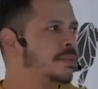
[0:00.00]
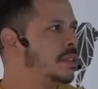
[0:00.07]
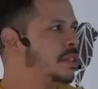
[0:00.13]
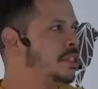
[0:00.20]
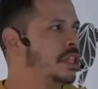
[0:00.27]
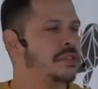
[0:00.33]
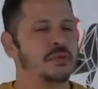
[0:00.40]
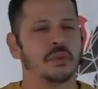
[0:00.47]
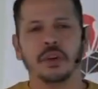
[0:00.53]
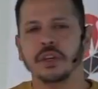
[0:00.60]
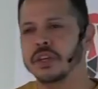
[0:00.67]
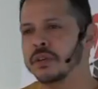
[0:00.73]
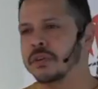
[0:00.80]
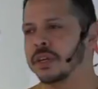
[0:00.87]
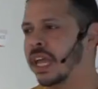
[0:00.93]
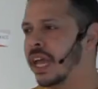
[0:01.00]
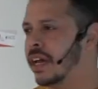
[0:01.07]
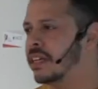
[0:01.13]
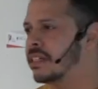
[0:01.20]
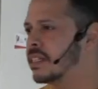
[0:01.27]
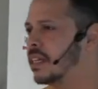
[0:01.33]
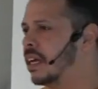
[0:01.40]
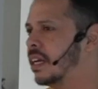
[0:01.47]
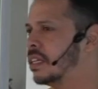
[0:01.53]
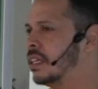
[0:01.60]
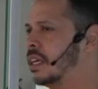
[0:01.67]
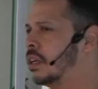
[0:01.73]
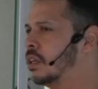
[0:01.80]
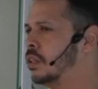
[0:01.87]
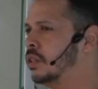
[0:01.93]
just for you guess, like,
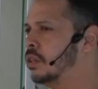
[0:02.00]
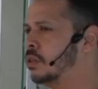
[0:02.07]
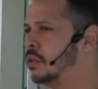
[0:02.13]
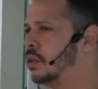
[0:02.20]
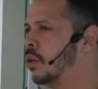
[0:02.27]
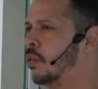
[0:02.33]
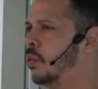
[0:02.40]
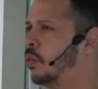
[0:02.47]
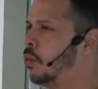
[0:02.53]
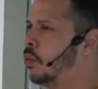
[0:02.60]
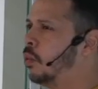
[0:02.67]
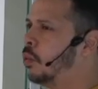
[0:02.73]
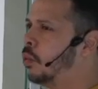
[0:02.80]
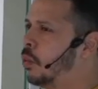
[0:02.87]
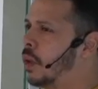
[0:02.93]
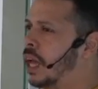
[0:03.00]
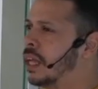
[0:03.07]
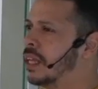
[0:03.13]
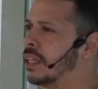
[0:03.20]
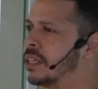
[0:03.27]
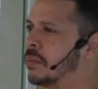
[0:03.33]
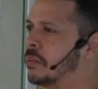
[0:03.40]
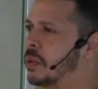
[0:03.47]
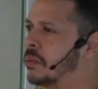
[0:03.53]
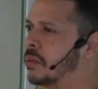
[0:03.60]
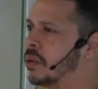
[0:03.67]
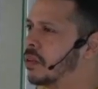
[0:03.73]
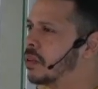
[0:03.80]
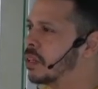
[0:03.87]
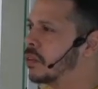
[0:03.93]
do you know when the
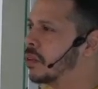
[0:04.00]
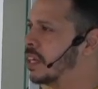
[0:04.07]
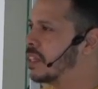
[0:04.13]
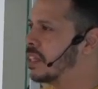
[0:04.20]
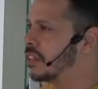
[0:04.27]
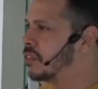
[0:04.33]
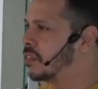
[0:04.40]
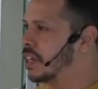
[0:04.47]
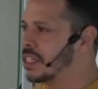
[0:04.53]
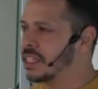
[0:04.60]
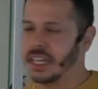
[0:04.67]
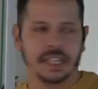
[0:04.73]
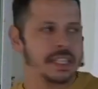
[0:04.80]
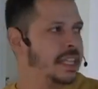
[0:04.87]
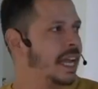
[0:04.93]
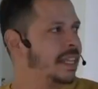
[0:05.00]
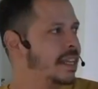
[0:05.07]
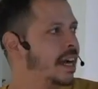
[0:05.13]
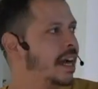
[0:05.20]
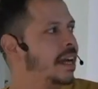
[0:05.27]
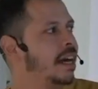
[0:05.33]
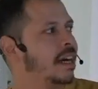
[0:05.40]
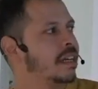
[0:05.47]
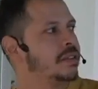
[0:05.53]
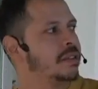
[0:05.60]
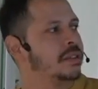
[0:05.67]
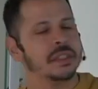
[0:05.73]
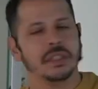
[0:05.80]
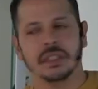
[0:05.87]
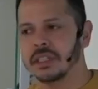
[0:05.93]
people create that phrase? Like that guy
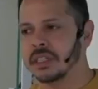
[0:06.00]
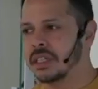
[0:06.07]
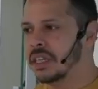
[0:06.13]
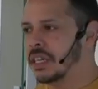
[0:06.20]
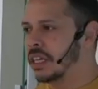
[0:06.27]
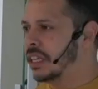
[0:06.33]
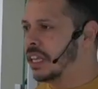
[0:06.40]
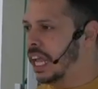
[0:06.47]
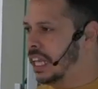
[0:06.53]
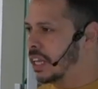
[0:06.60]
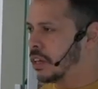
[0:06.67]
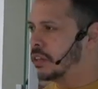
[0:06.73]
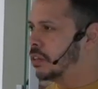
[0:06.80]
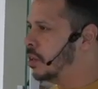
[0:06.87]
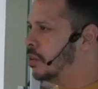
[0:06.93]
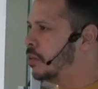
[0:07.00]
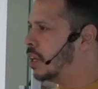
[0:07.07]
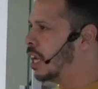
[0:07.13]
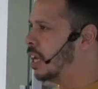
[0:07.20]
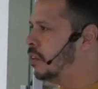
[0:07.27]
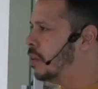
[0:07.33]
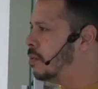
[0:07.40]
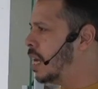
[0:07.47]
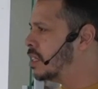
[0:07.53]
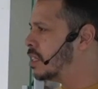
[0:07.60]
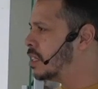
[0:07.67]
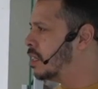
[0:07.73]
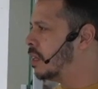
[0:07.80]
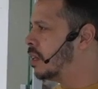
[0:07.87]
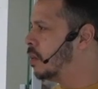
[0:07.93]
Arthur, the year doing? Can you
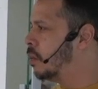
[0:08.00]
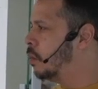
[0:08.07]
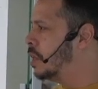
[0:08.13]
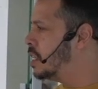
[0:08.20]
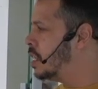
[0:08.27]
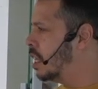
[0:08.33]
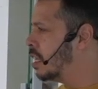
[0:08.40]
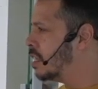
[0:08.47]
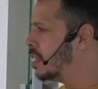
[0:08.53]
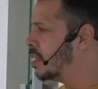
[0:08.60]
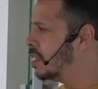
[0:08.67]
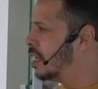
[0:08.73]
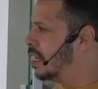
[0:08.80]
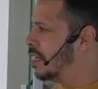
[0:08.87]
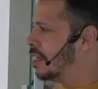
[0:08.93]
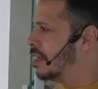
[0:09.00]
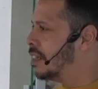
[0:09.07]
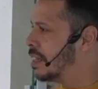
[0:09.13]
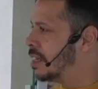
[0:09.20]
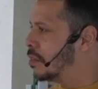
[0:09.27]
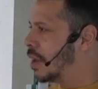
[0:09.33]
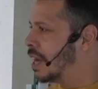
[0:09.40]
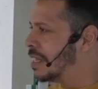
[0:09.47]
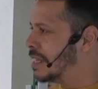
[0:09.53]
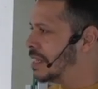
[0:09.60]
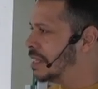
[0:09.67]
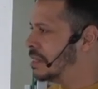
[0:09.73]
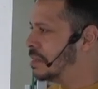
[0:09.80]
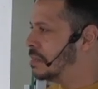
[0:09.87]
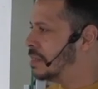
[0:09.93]
imagine which year they write
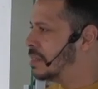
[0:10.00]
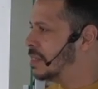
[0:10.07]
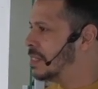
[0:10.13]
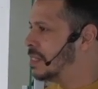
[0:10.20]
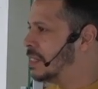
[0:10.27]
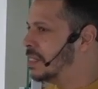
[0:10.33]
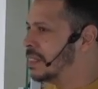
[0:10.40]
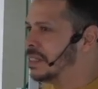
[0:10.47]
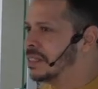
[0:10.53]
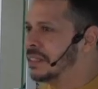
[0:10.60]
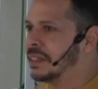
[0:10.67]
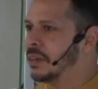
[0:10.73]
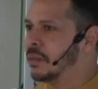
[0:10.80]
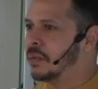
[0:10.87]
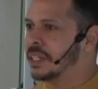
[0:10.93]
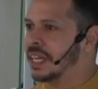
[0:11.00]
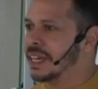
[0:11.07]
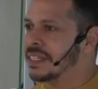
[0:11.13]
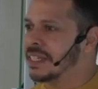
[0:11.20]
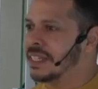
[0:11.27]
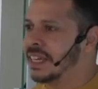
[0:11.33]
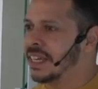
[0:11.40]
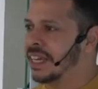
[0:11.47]
that? One guess?